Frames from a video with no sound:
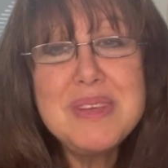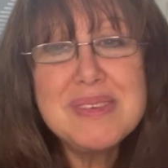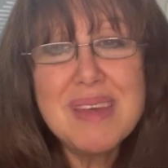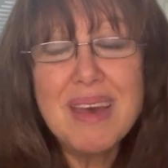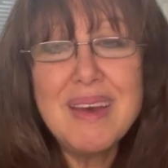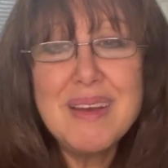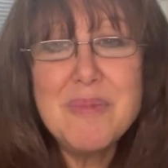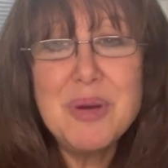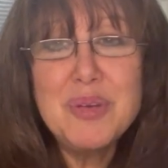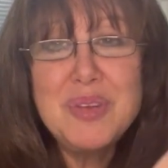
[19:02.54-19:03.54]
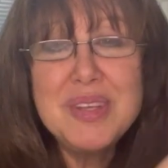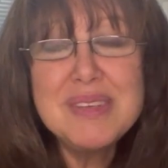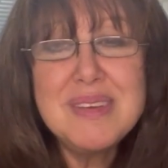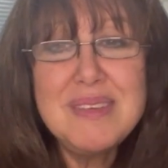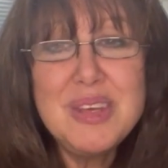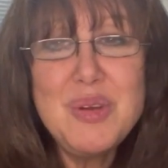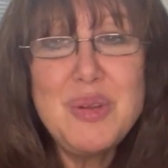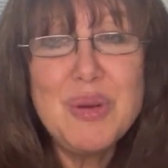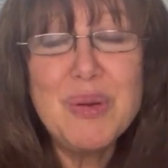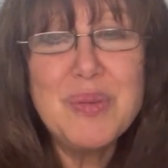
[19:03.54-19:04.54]
said about discontinued
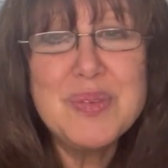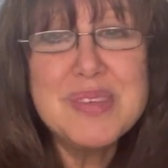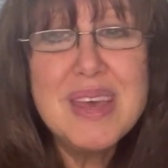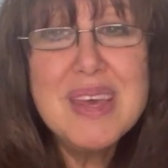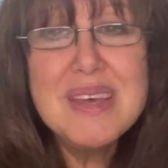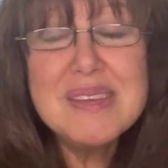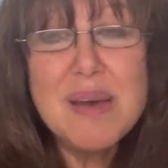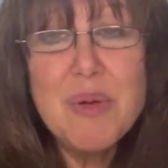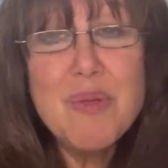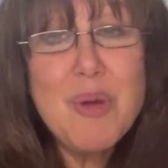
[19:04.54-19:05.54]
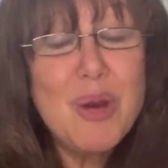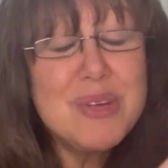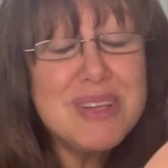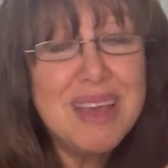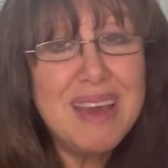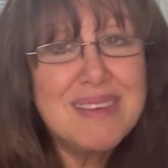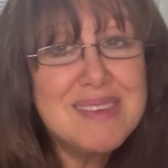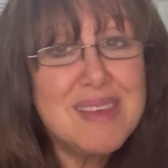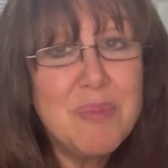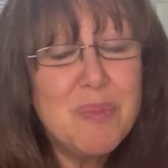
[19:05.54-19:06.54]
yarns. Some of them hard to get.
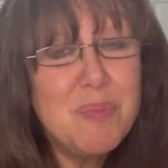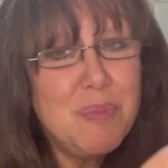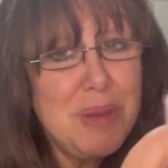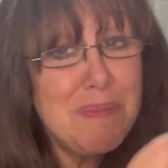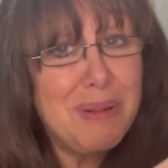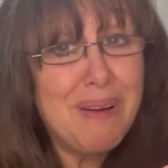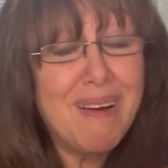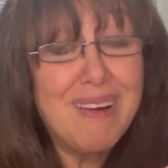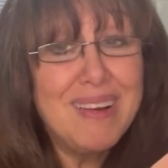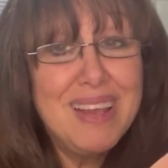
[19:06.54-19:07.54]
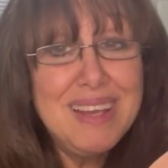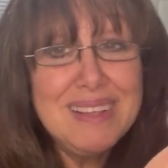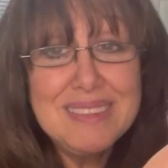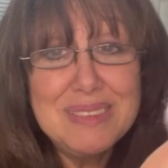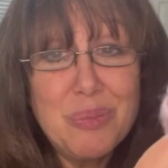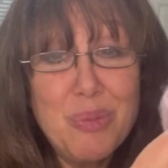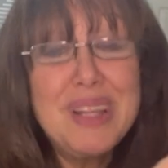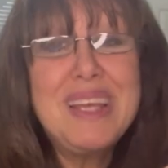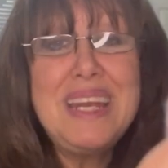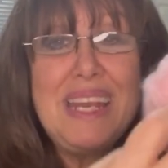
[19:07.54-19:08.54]
Some people are
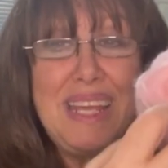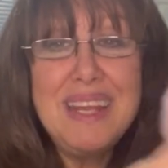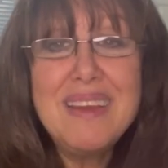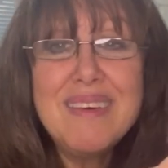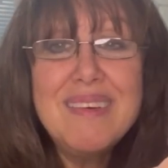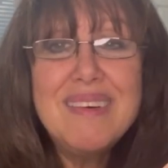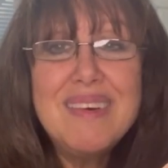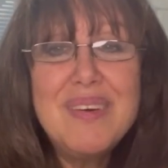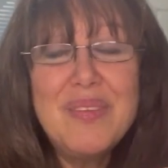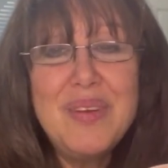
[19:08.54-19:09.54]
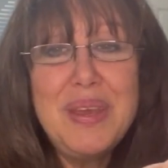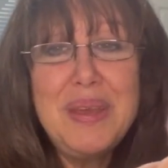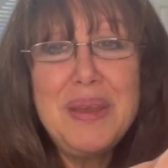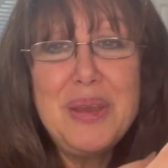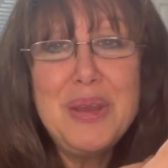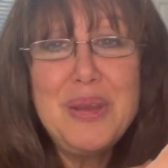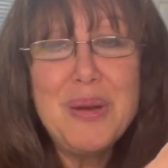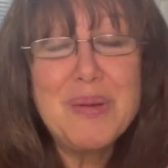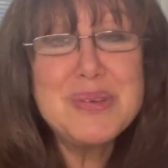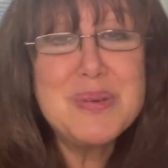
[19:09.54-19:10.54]
really needing the
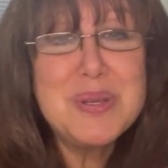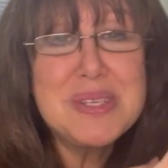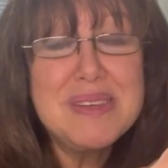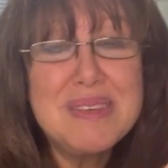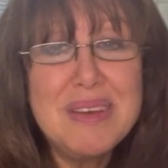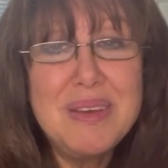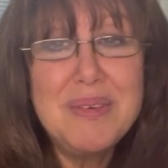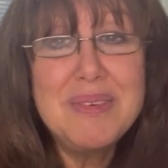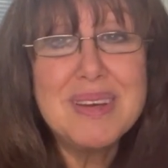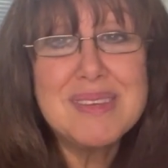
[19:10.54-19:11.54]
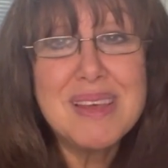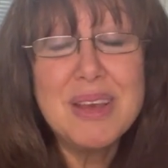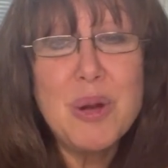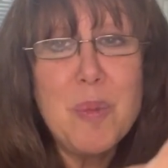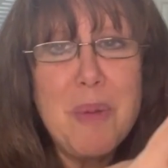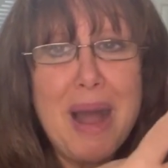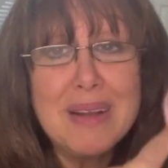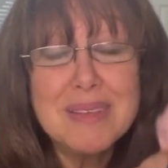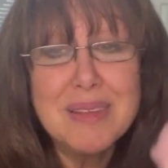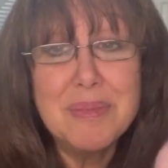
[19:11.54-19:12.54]
yarns that are discontinued because they go
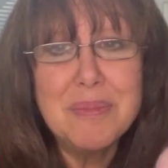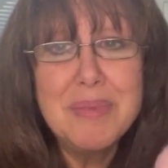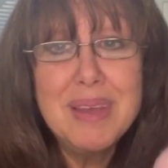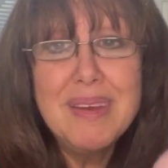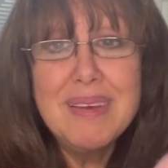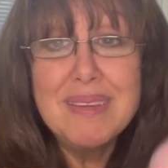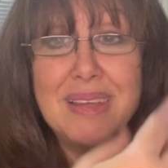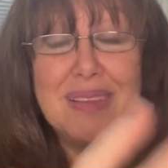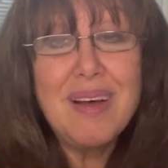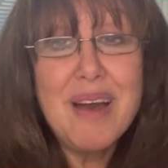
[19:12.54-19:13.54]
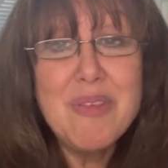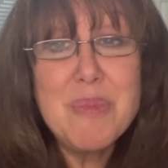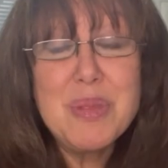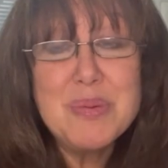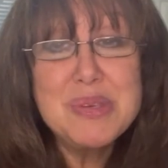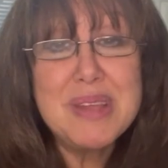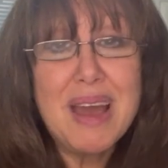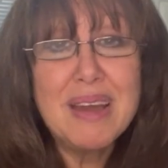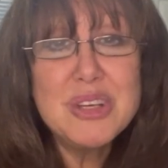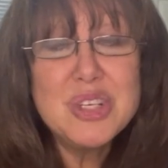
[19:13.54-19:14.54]
back to them. Like they'll have them in their
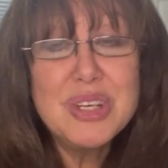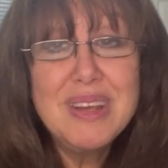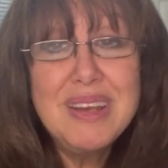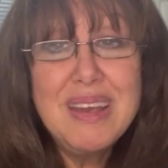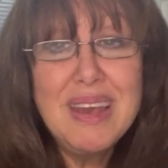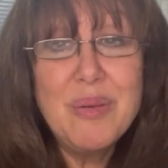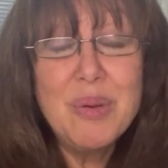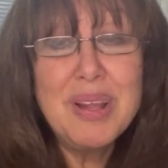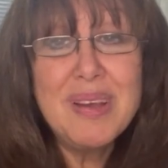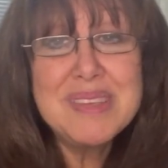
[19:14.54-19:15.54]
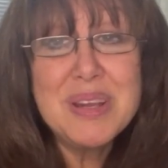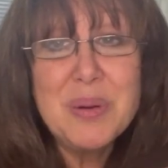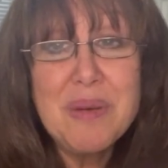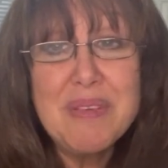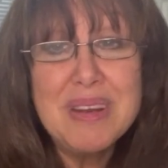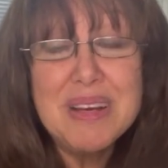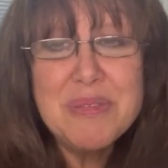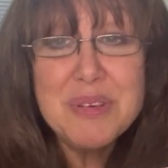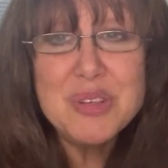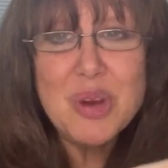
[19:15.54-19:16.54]
stash and realize they don't have
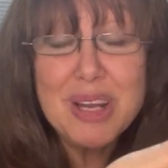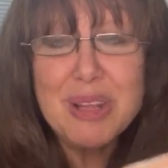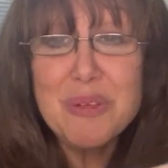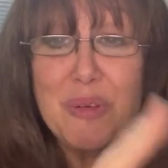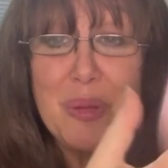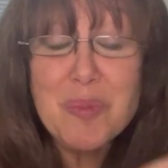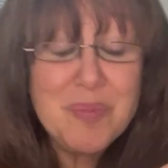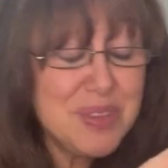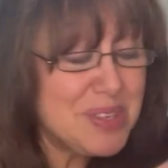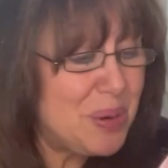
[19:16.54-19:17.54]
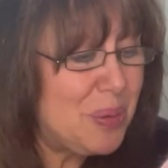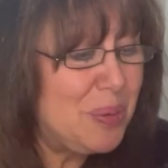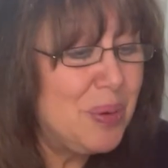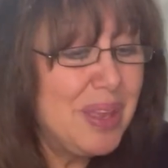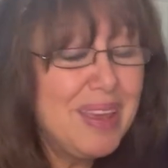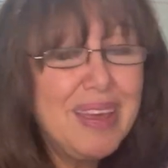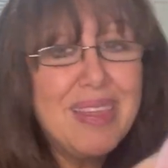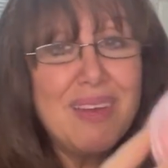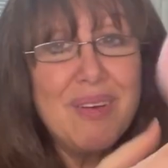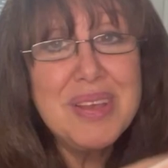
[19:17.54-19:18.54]
enough and try to look for them. So
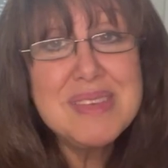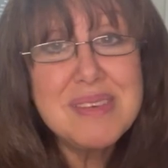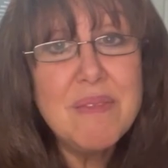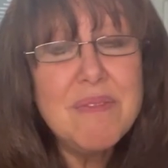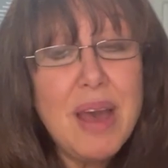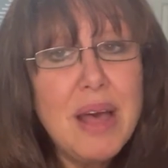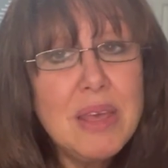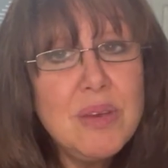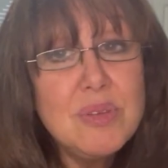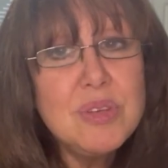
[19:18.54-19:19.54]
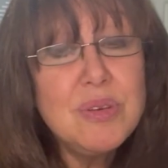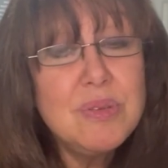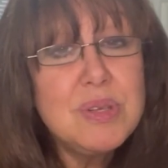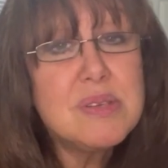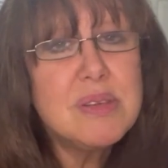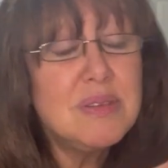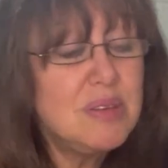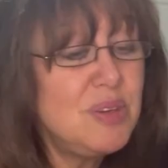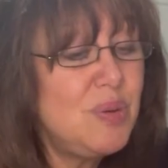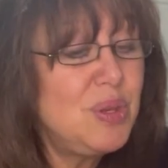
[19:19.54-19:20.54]
there is some value to
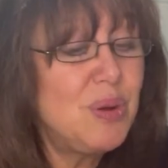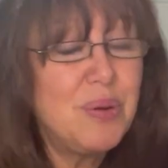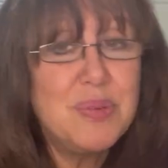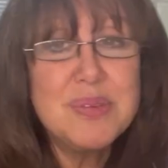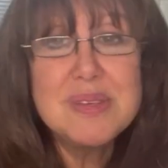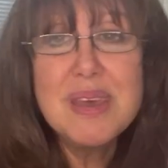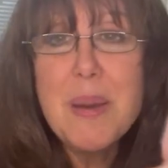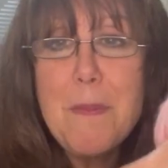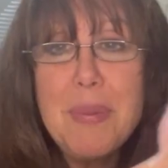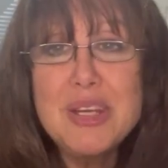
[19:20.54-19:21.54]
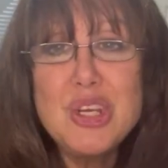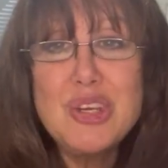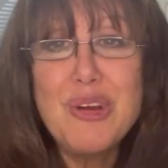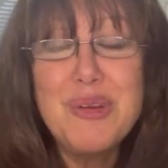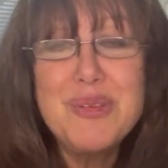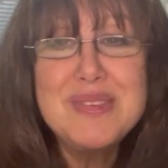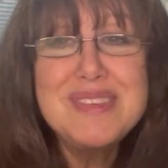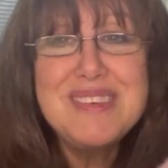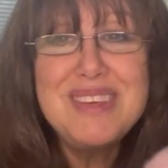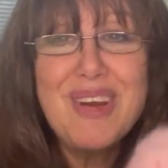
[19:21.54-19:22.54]
discontinued yarns, budget
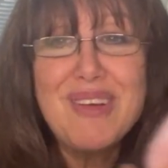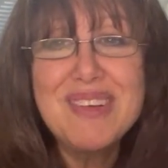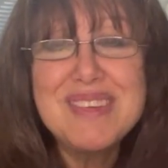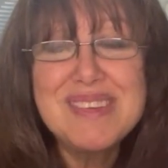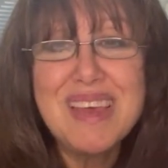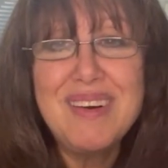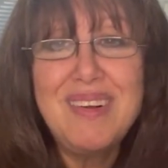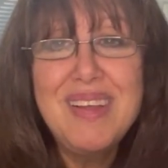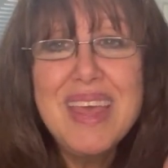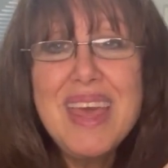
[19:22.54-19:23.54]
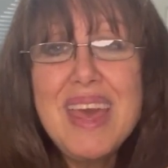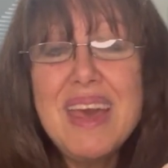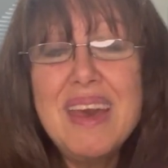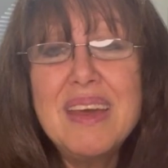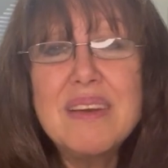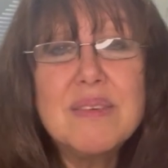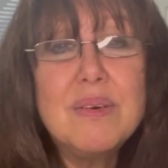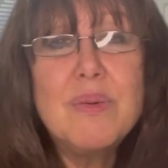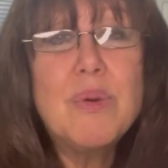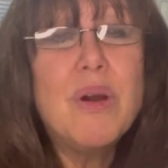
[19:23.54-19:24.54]
yarns, yarn on sale. And
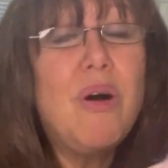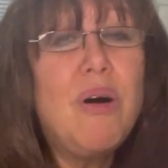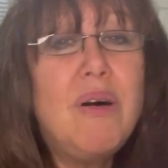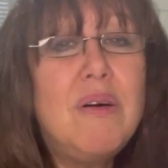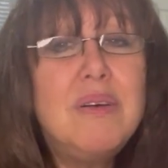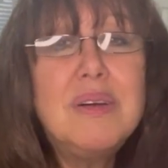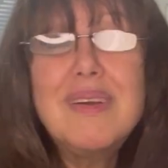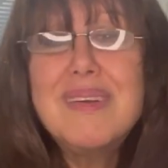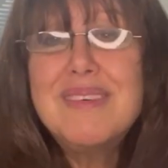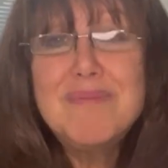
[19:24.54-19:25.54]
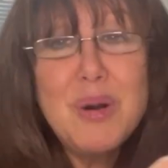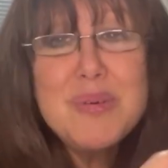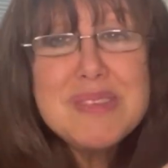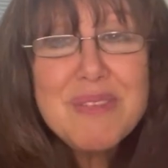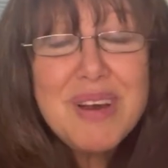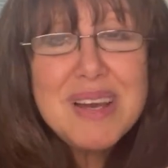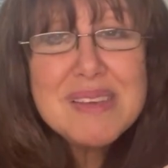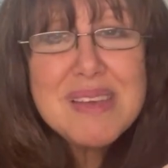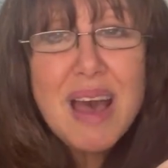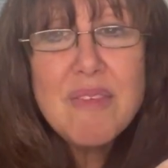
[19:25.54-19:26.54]
we're all, most of
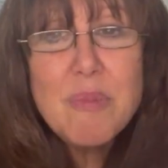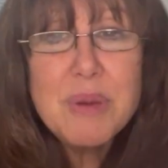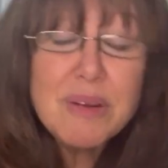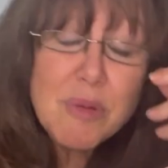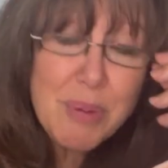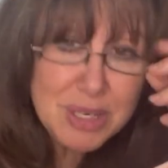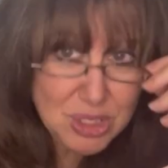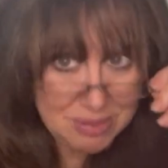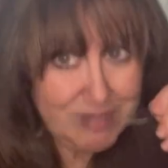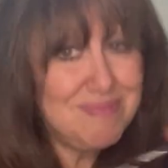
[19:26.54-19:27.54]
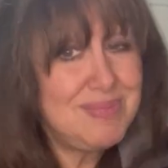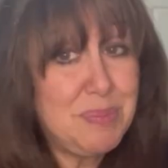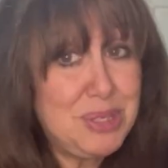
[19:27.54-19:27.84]
us have a bit of a budget. Let me